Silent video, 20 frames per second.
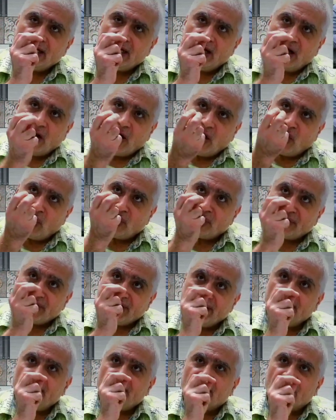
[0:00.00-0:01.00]
pulse.
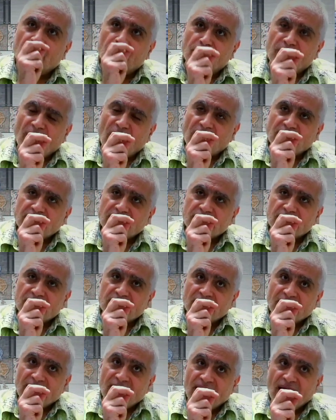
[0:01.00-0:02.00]

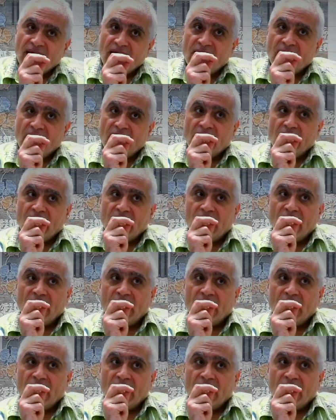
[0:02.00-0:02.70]
He don't